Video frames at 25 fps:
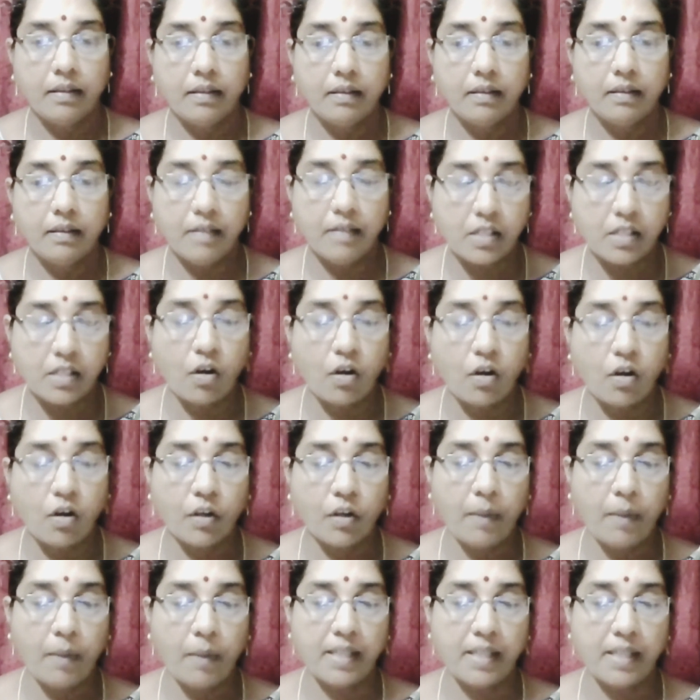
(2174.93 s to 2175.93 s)
This
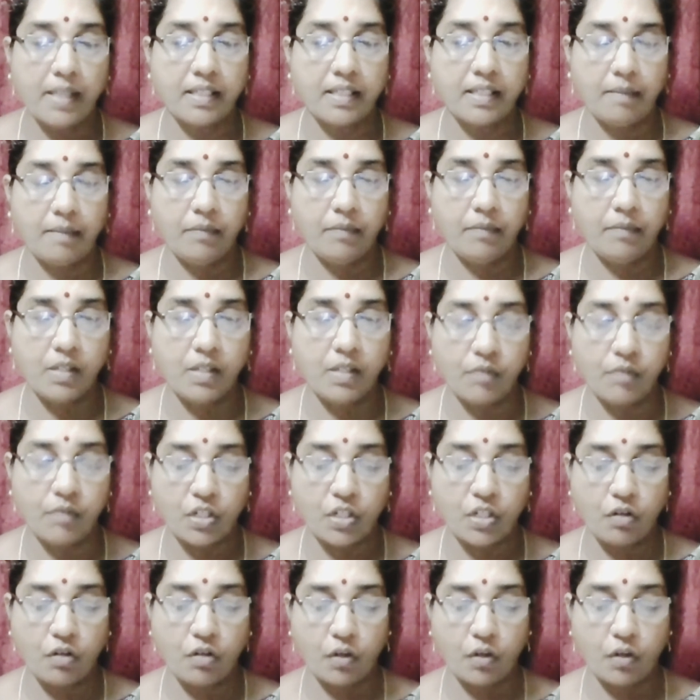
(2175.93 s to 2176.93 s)
occupies him, this
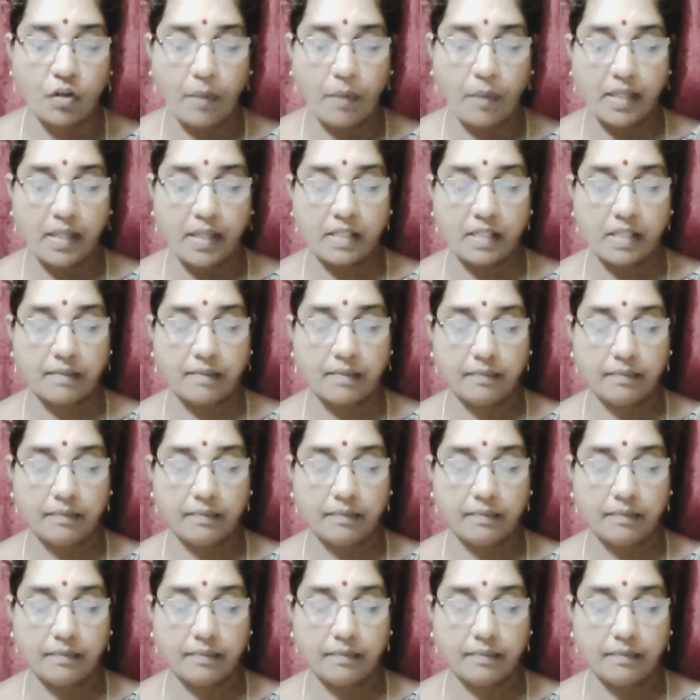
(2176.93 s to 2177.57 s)
vision occupies.